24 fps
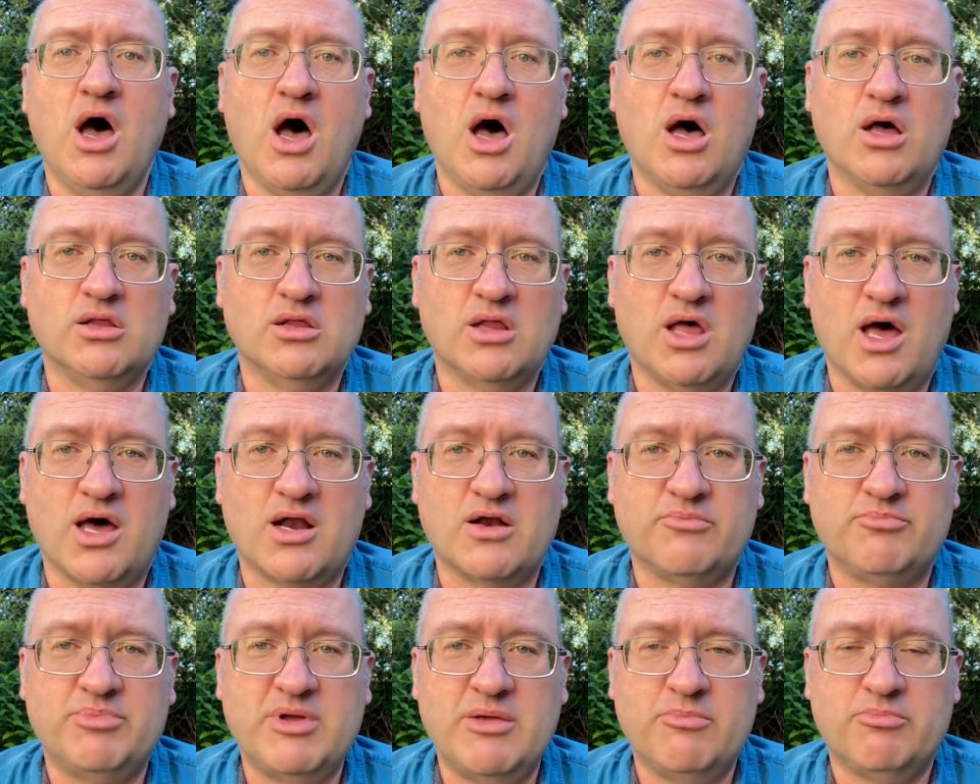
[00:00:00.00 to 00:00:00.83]
a lot
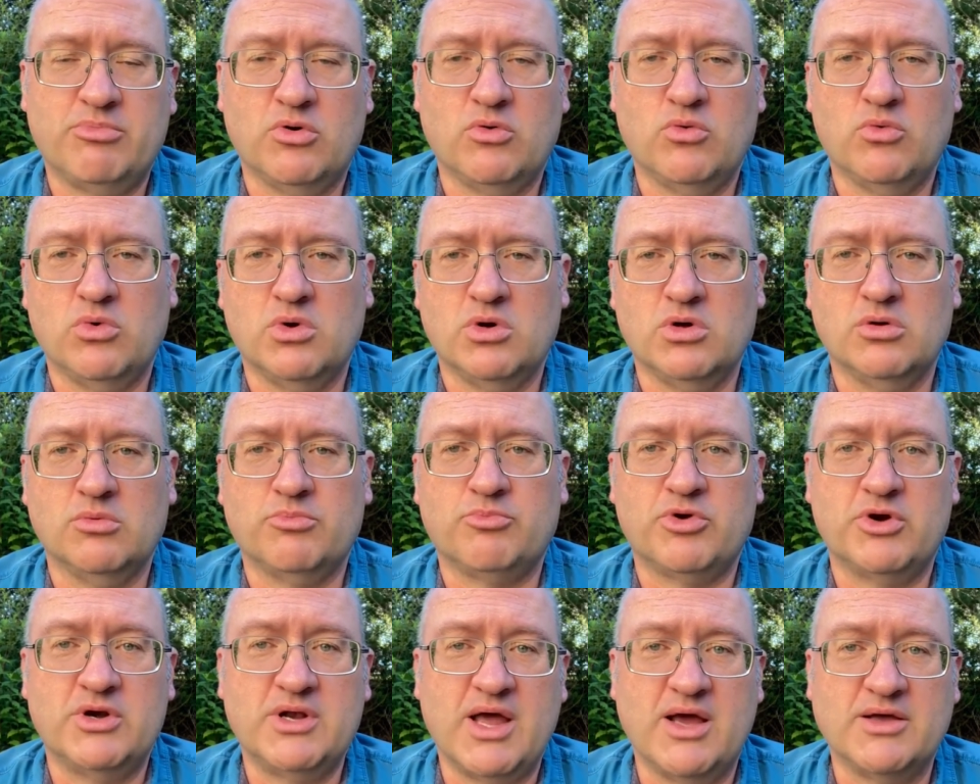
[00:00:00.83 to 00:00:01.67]
of people will
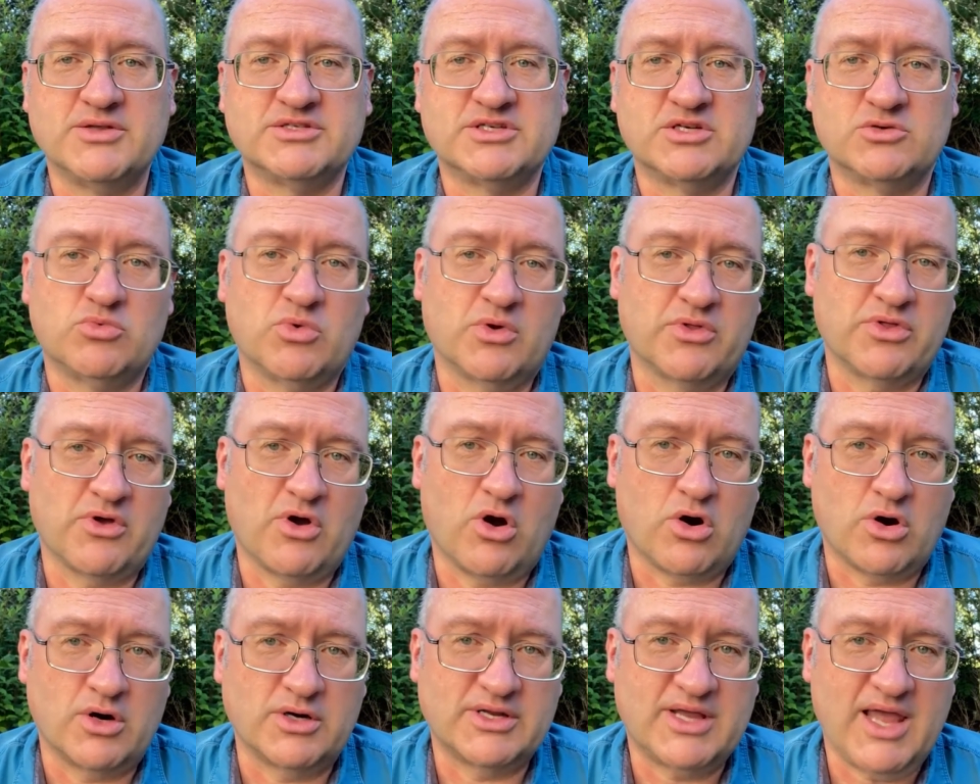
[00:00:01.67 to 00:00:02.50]
pronounce it with a
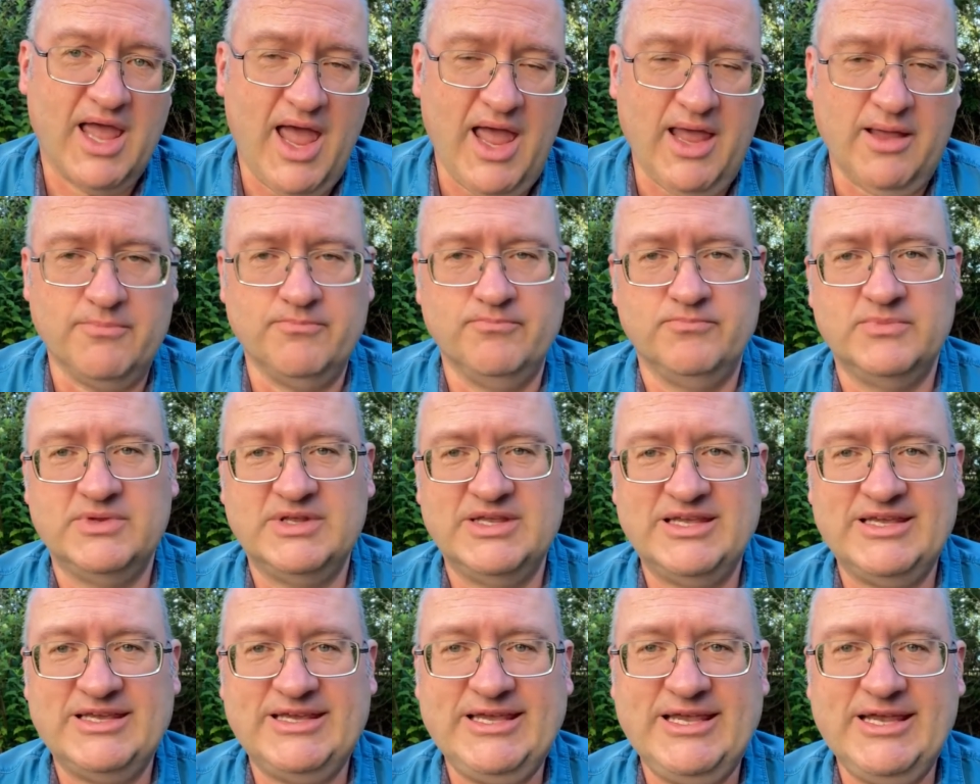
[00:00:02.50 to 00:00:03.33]
hard K.
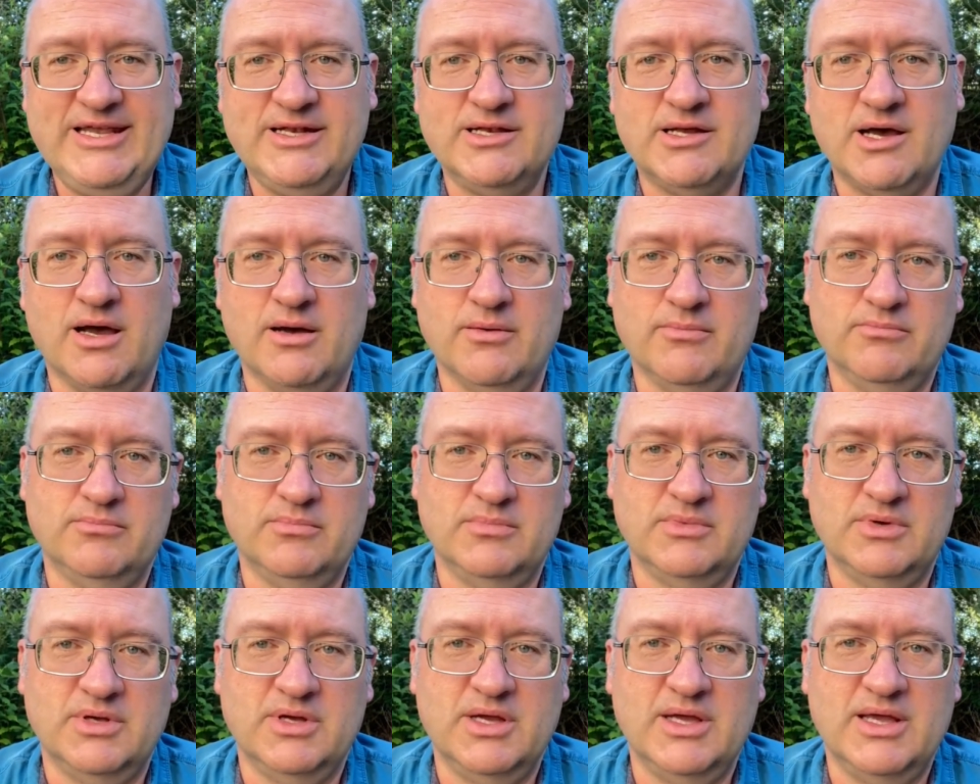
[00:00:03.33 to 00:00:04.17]
China,
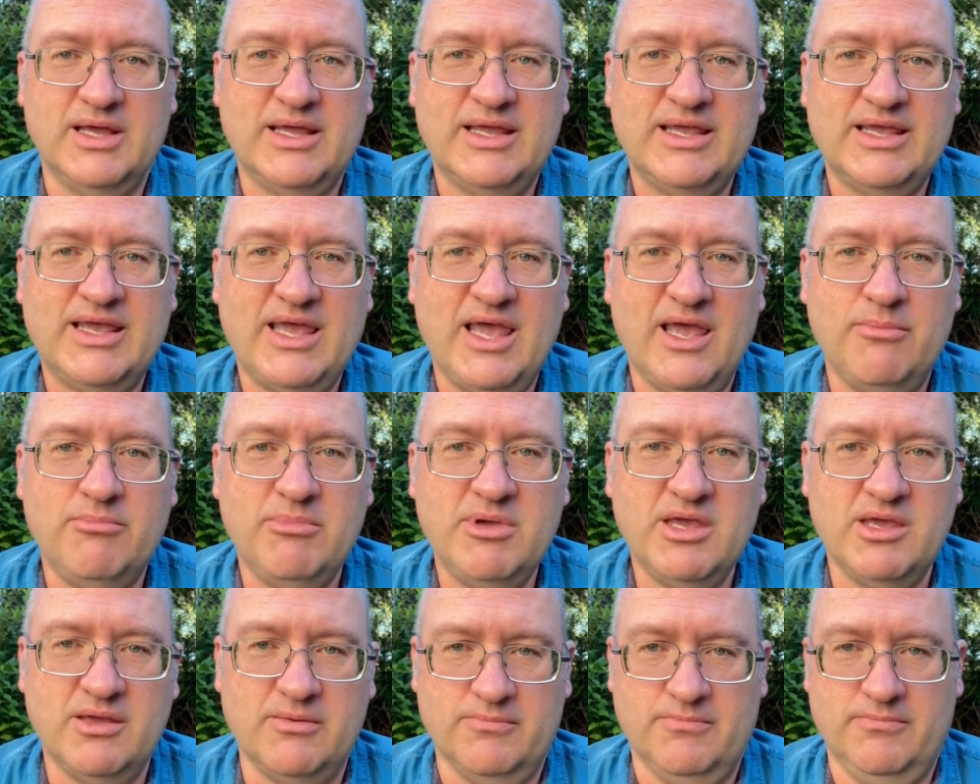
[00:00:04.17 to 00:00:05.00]

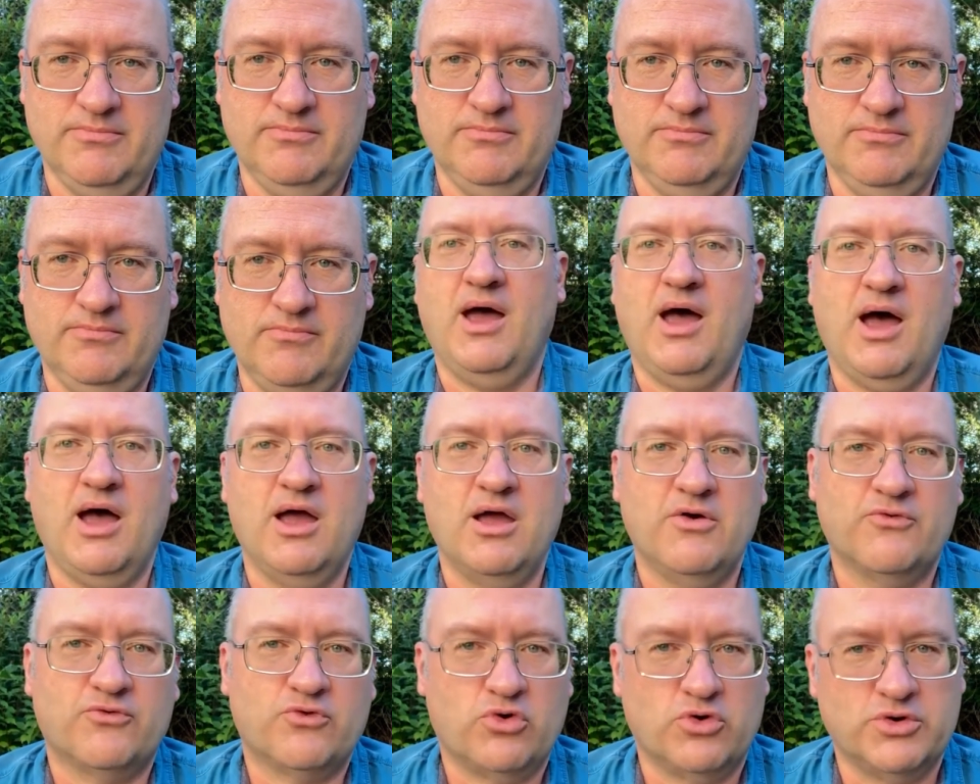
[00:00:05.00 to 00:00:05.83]
Chemie.
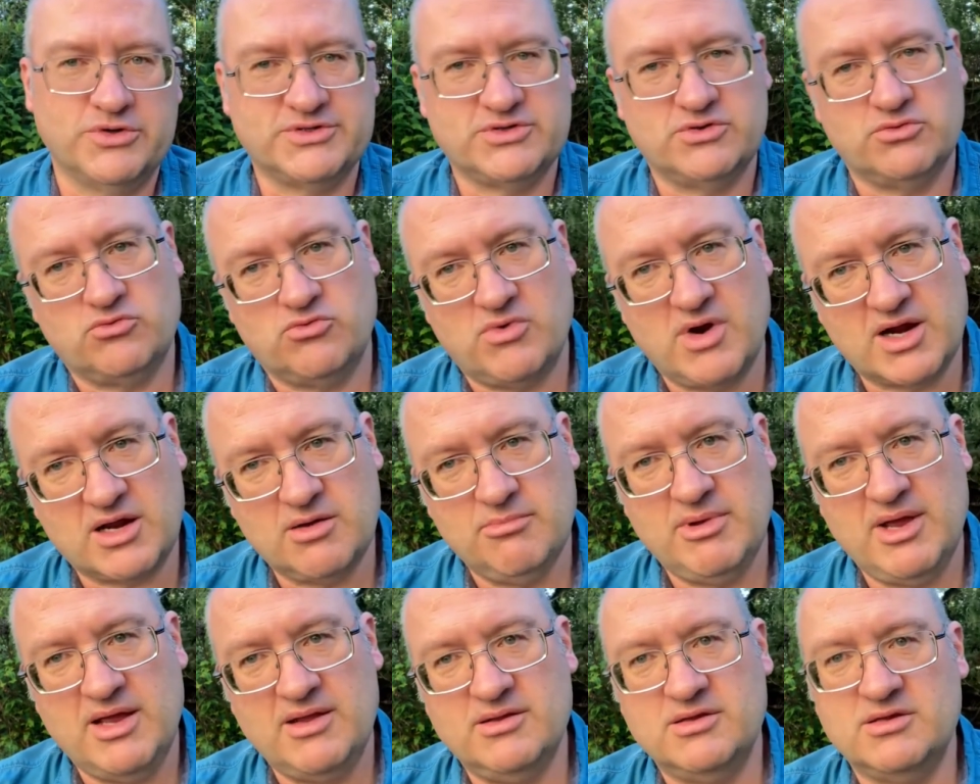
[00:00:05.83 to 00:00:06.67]
I, of course,
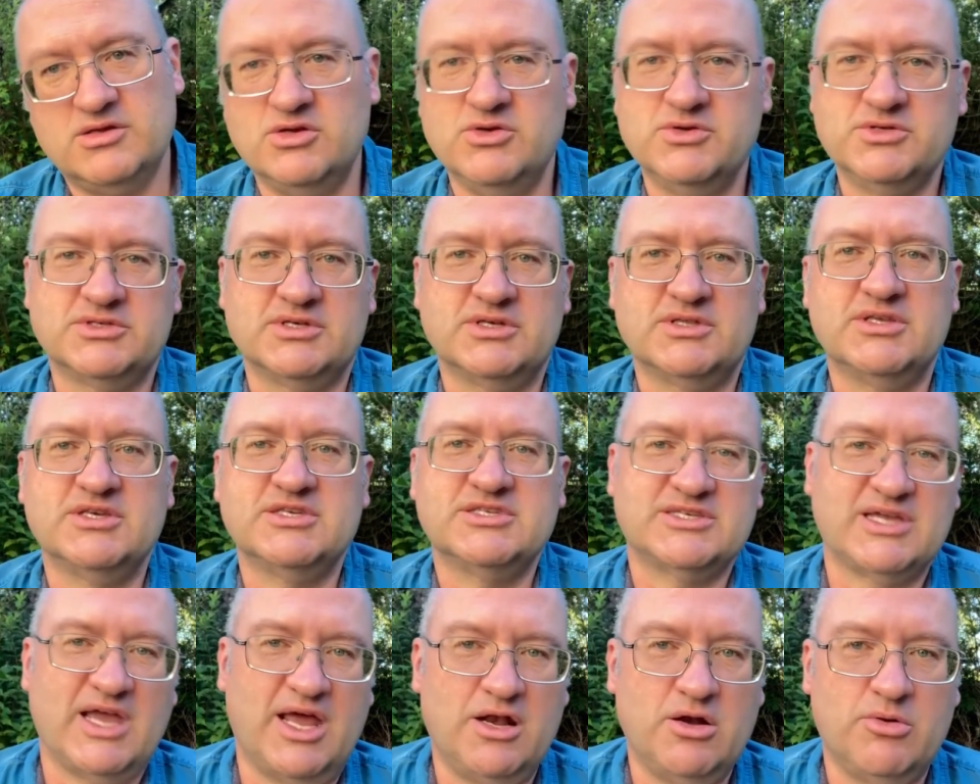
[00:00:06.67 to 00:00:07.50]
recommend using the
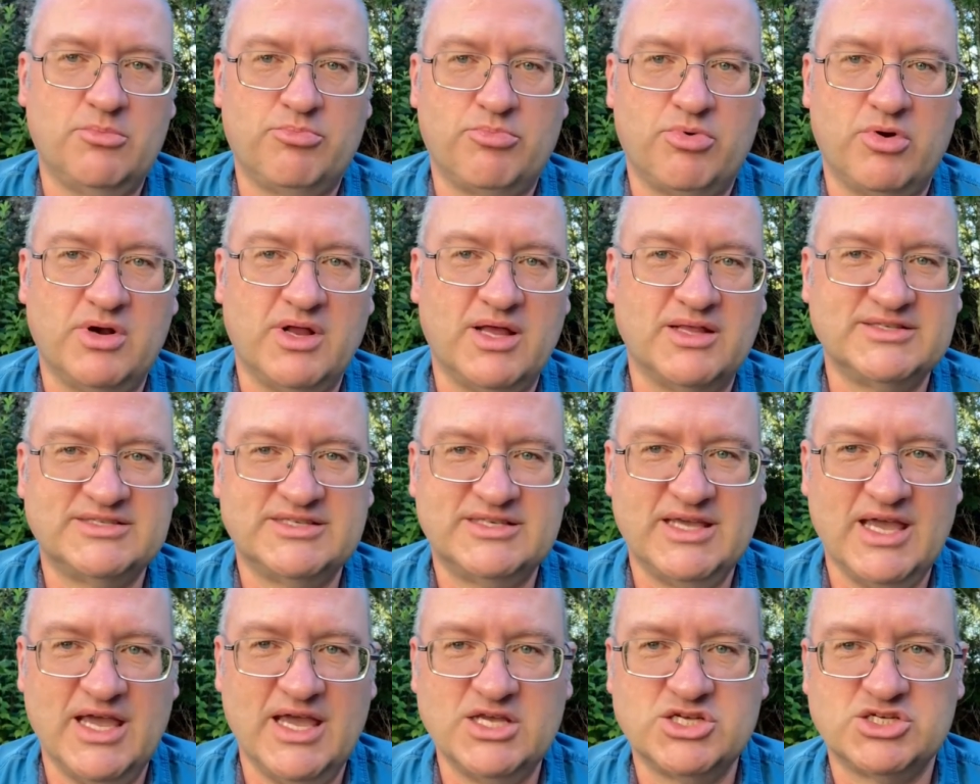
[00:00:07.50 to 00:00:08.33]
standard
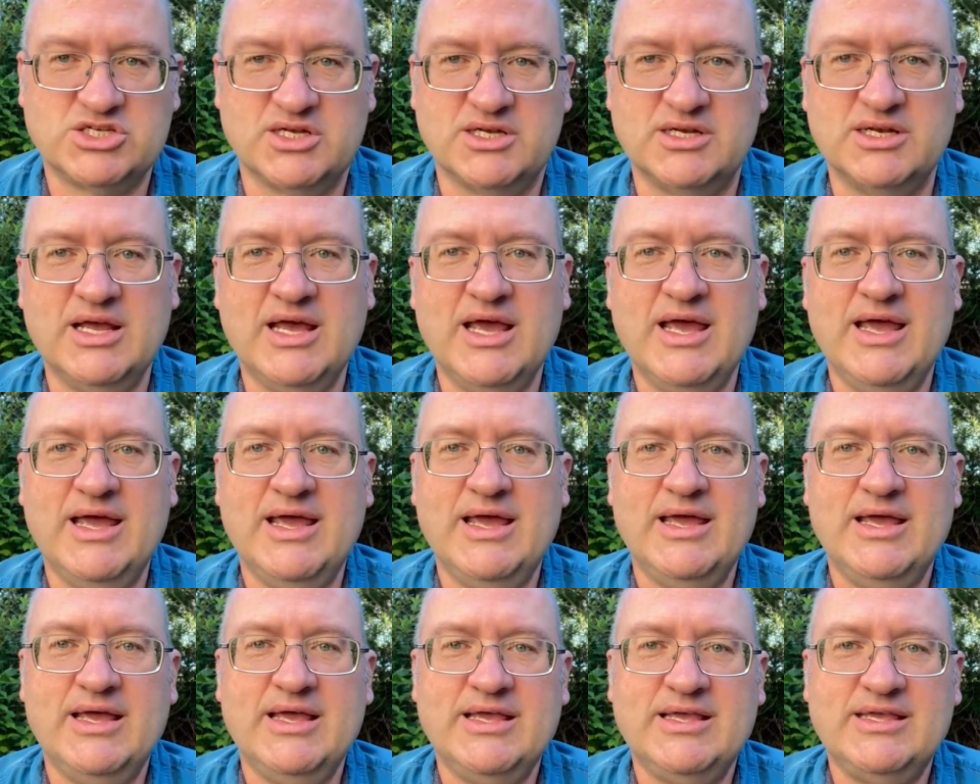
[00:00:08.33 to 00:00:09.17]
pronunciation
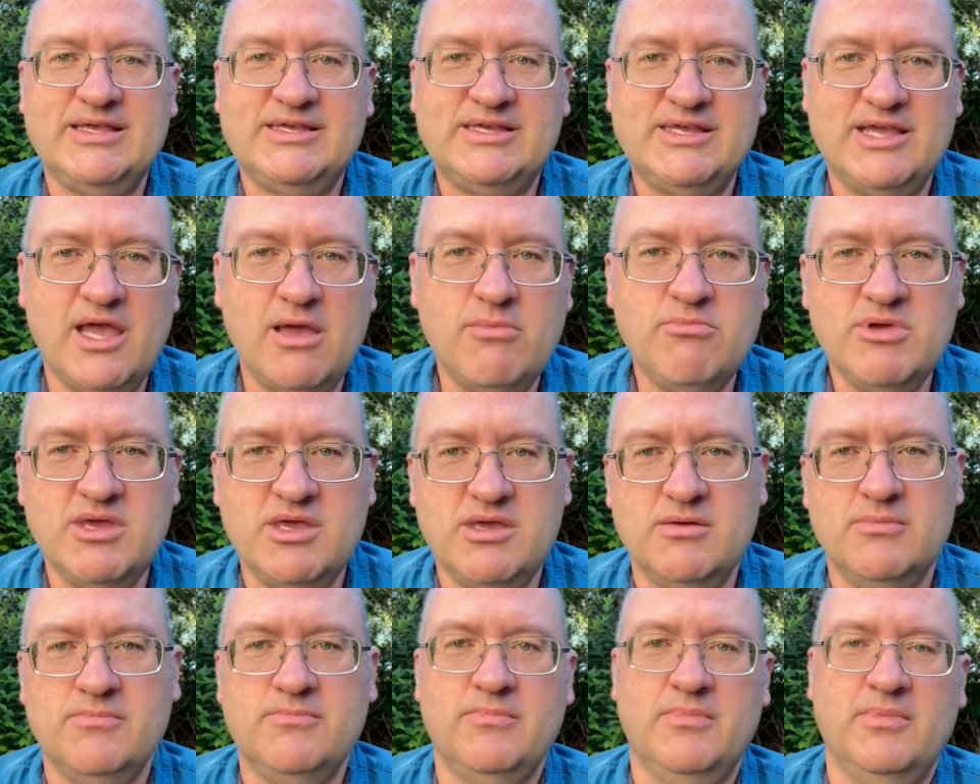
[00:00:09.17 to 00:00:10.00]

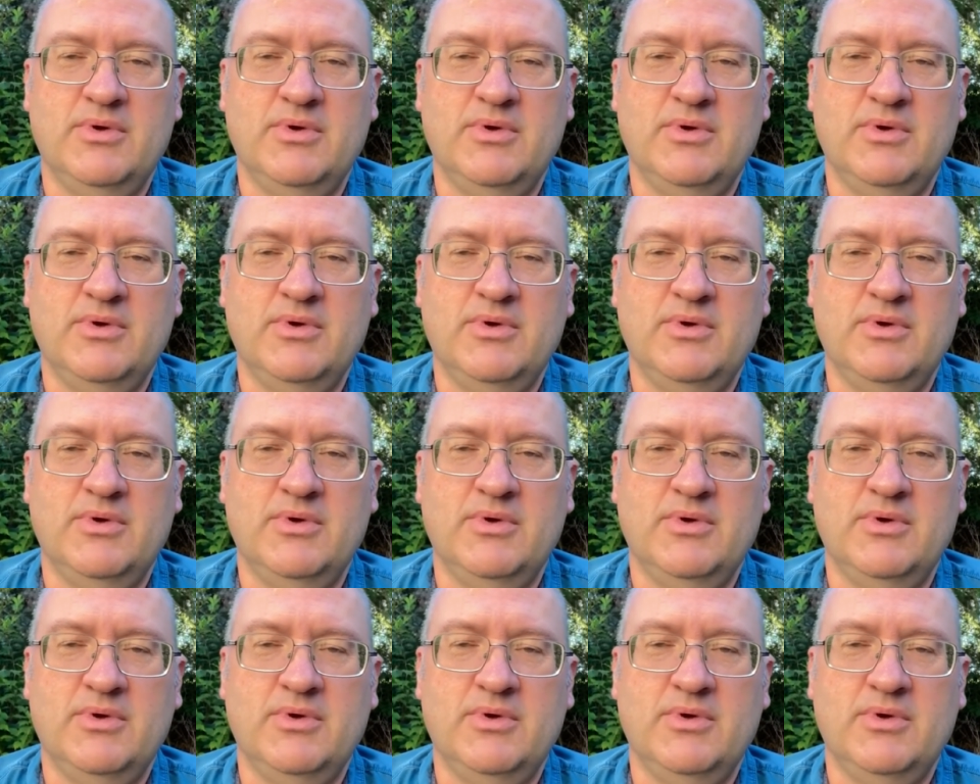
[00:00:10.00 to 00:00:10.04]
Chemie,